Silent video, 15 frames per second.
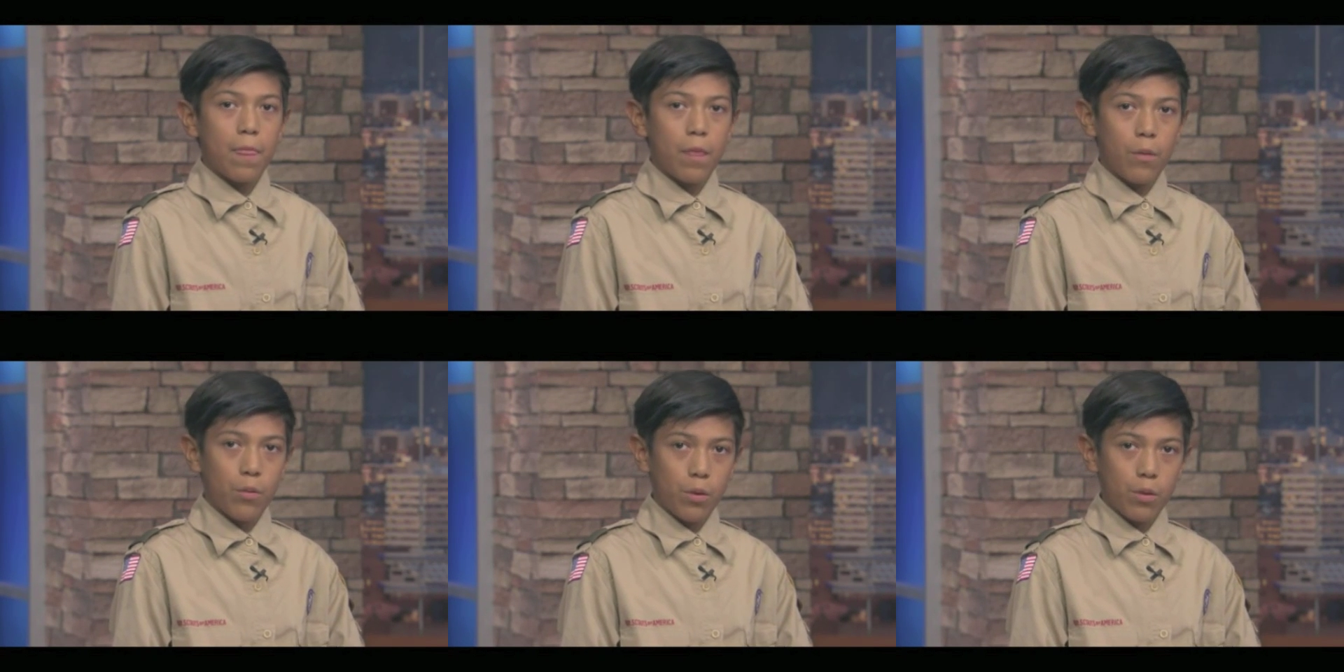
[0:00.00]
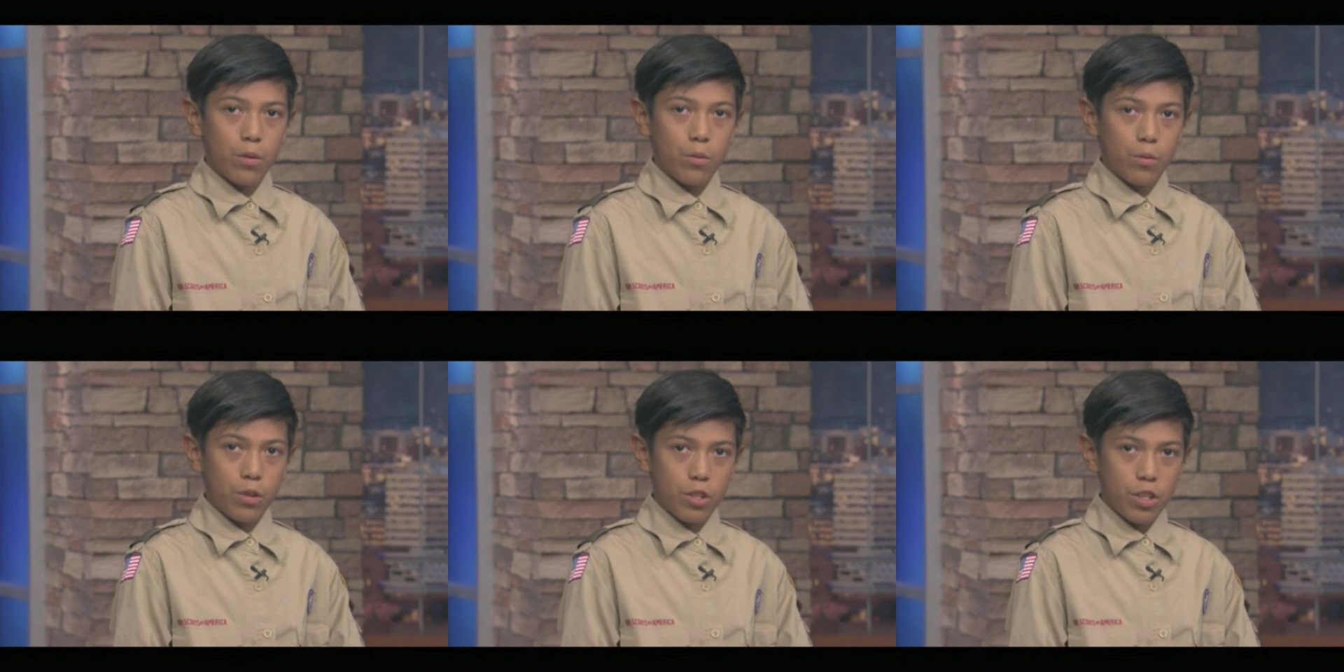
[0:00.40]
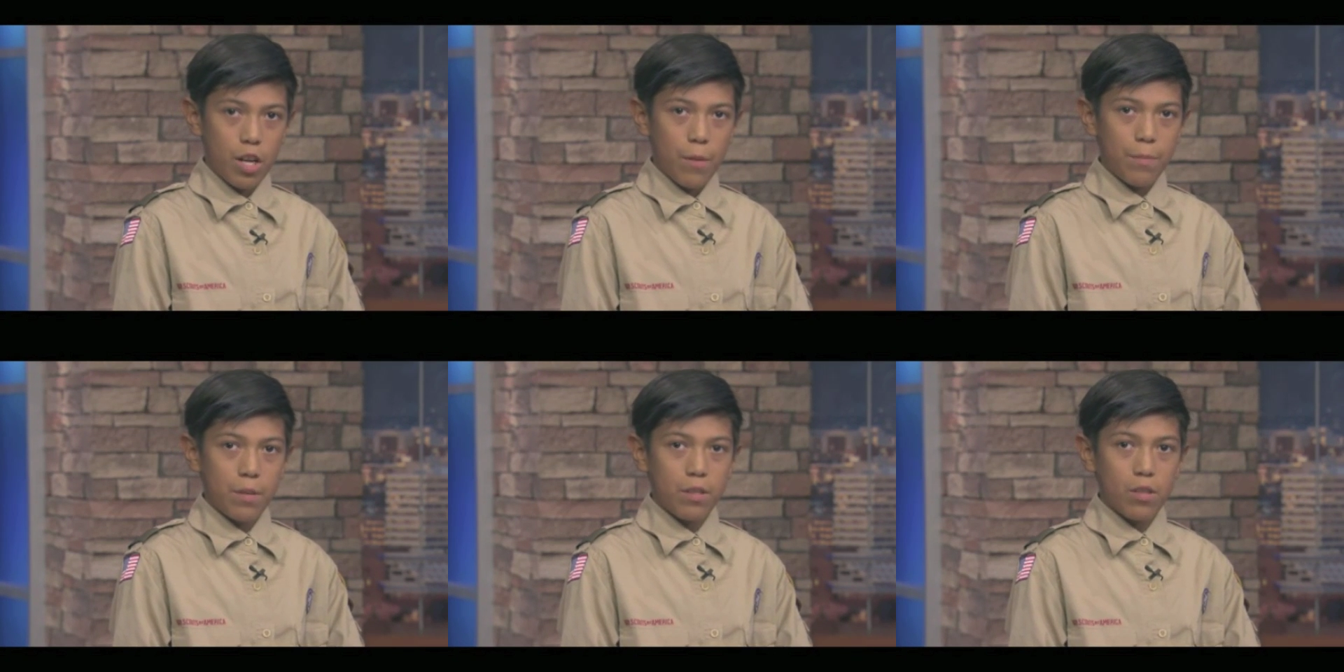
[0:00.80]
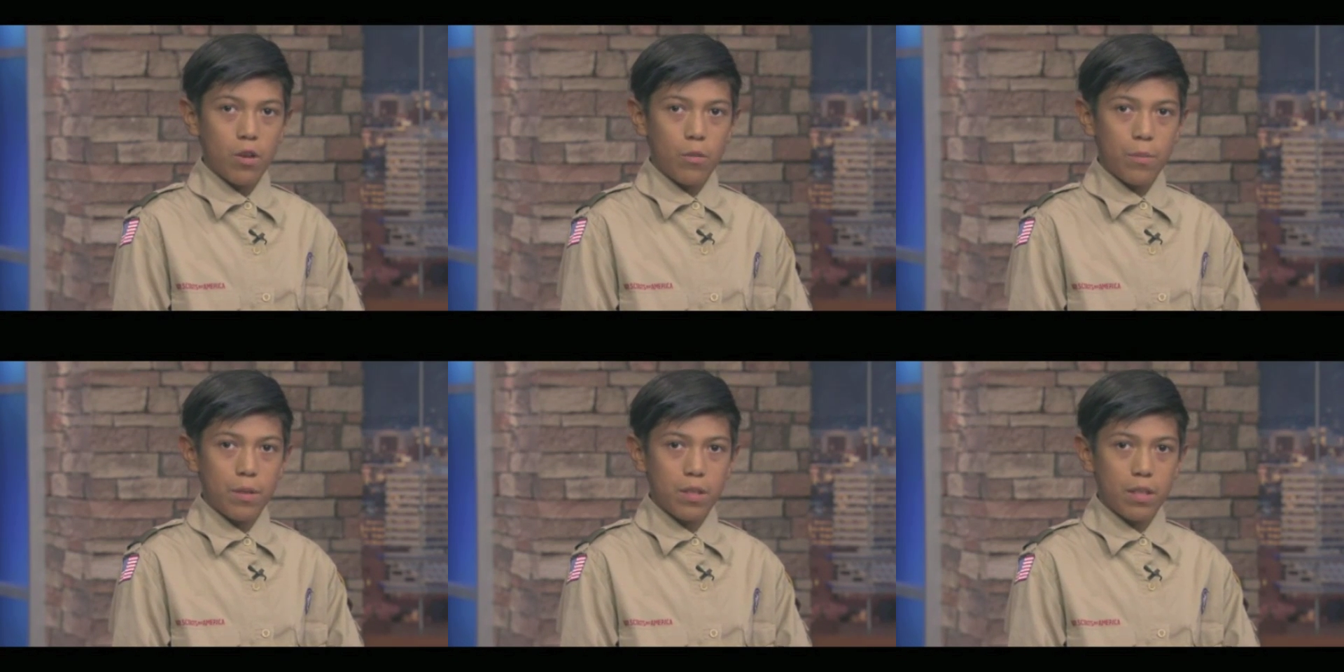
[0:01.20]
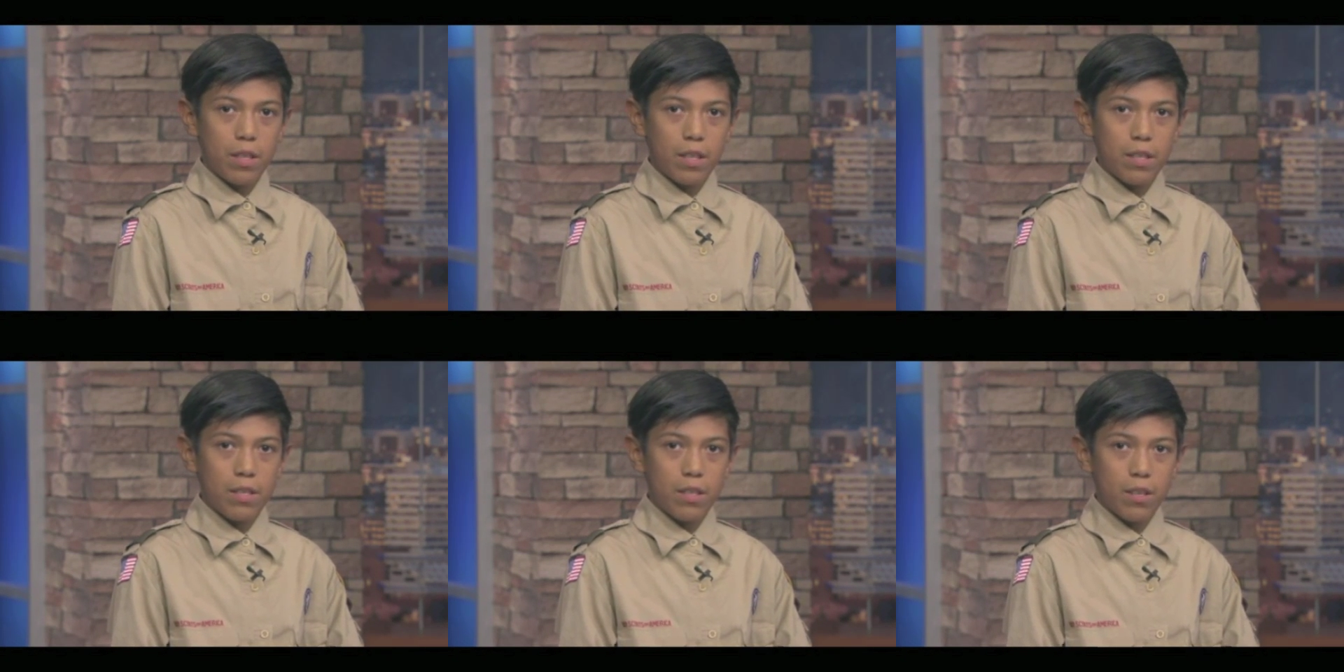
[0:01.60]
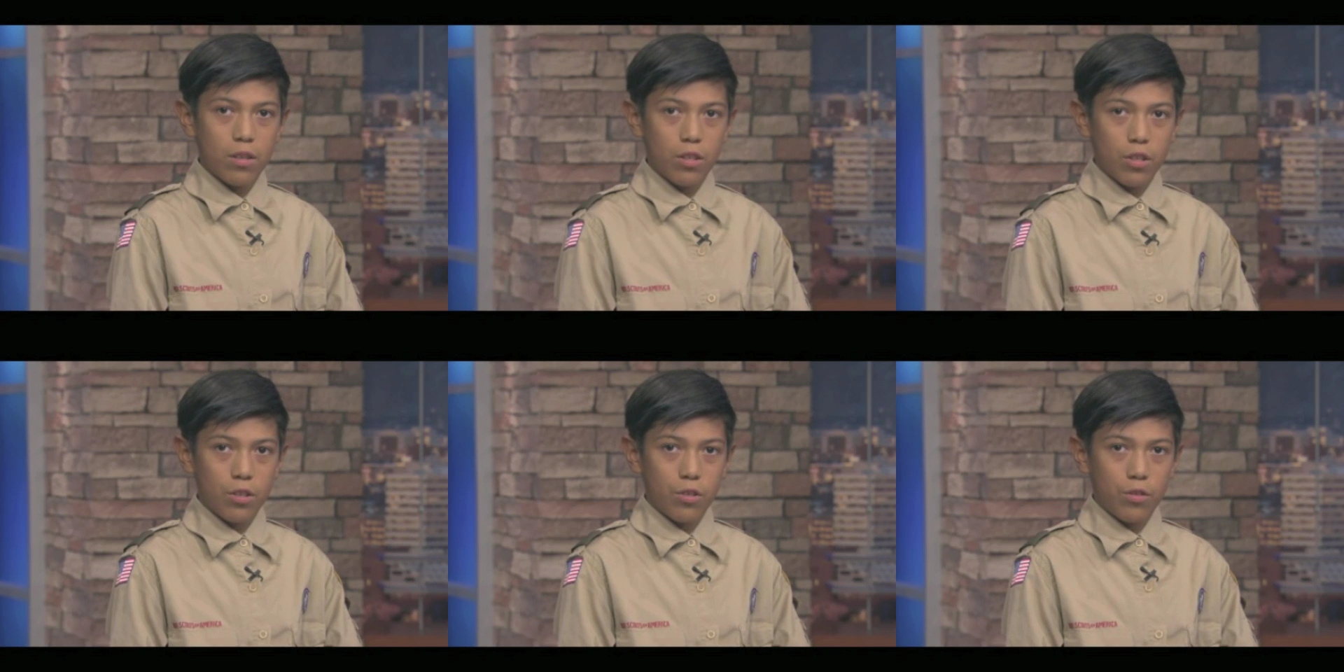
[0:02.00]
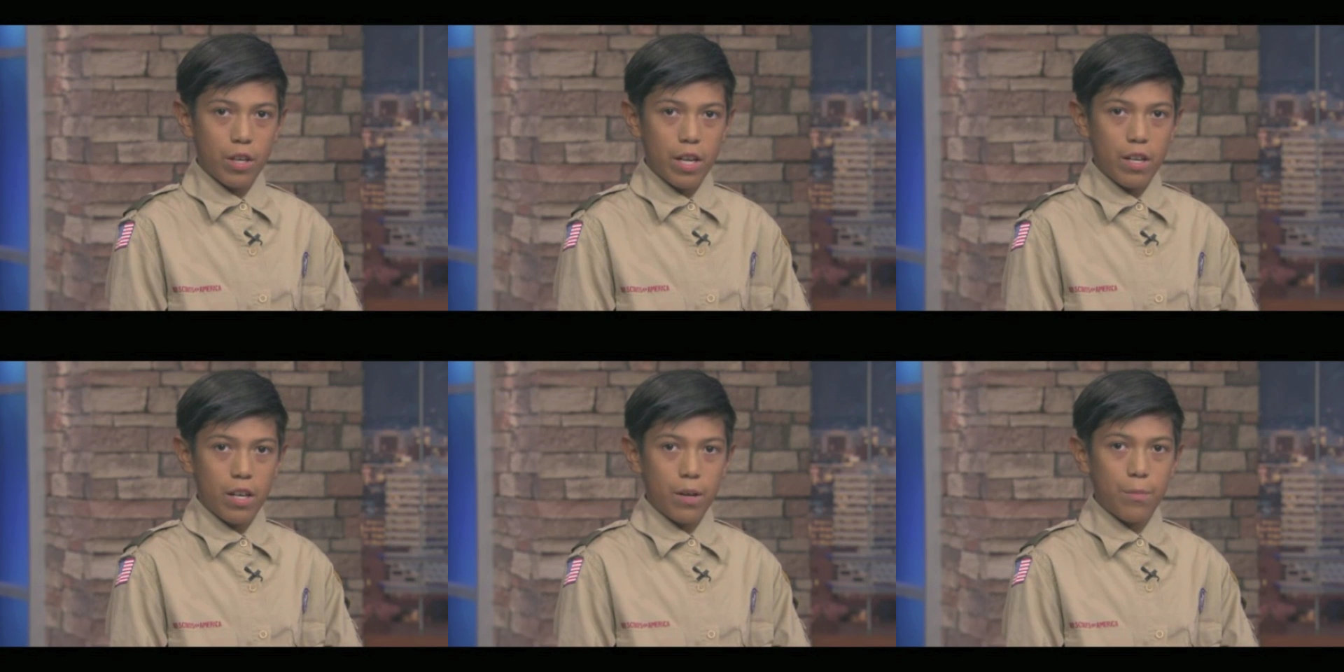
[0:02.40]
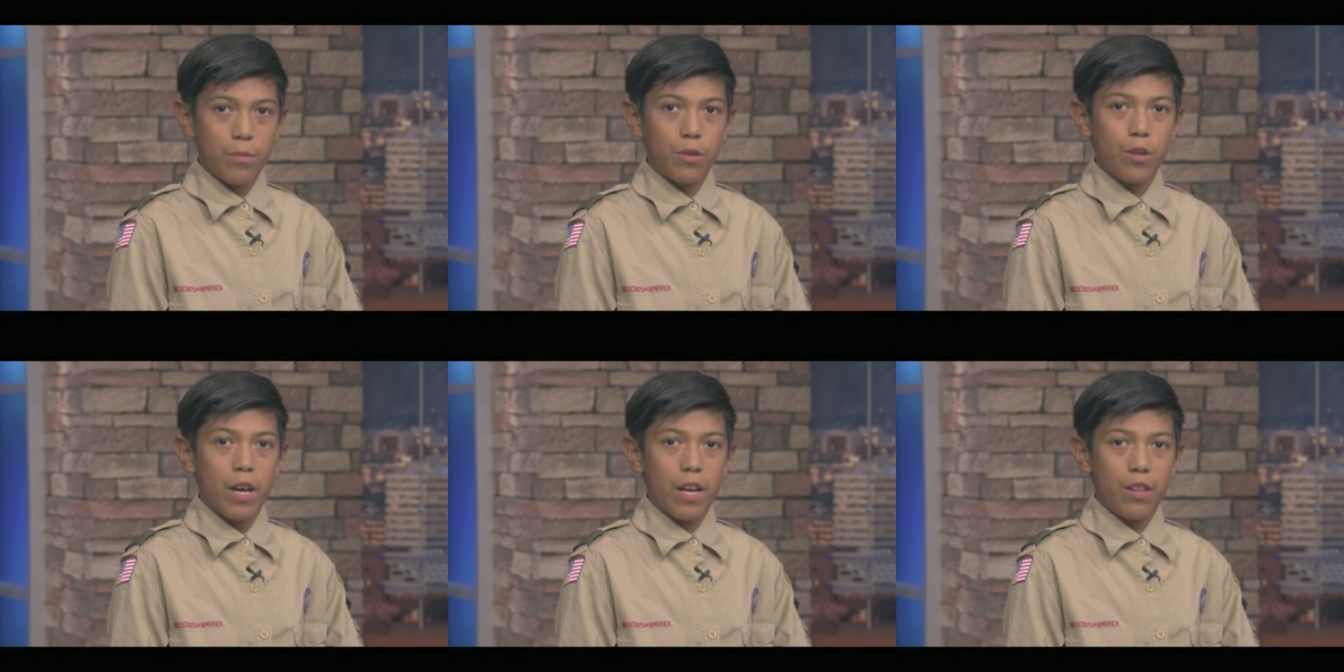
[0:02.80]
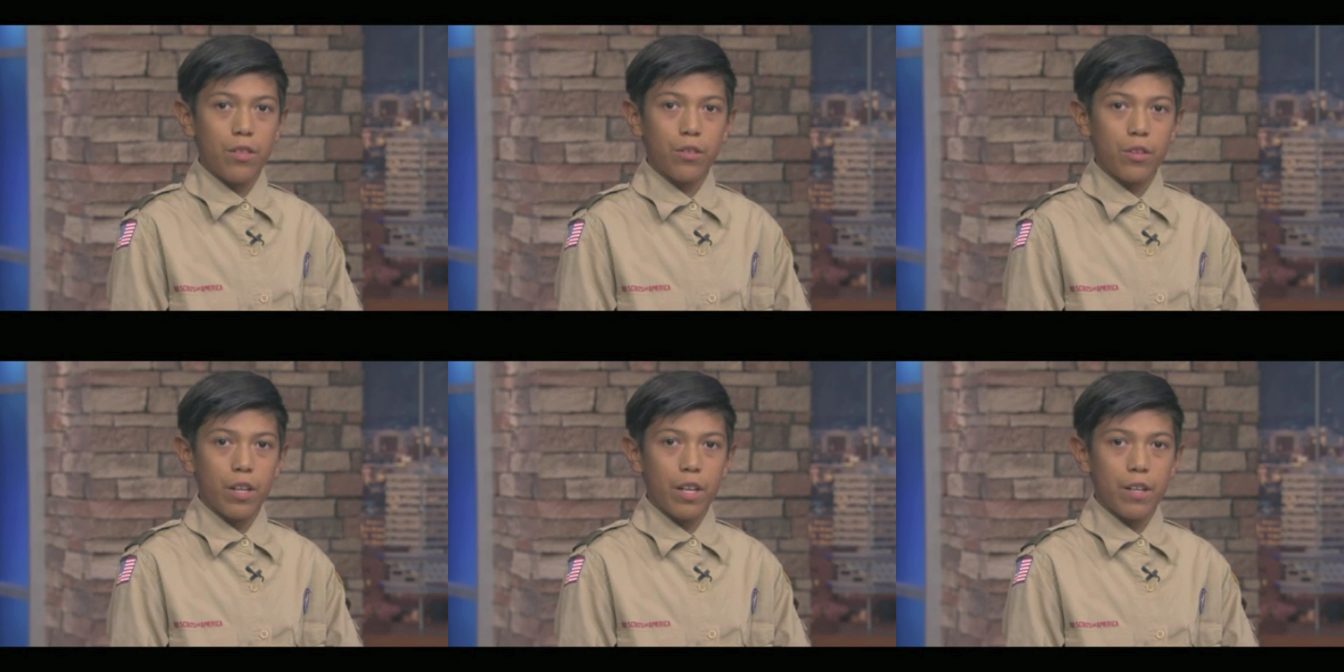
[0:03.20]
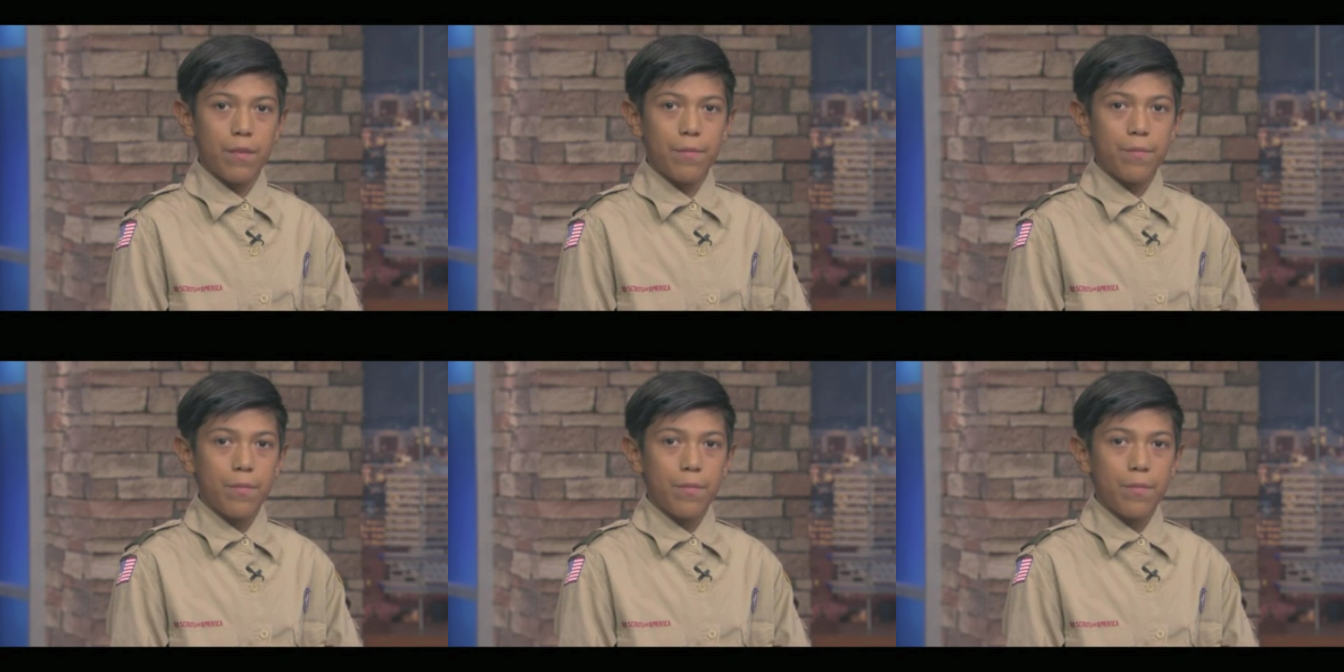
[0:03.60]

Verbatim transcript: The workshop is open to kids in 3rd grade up through 8th grade.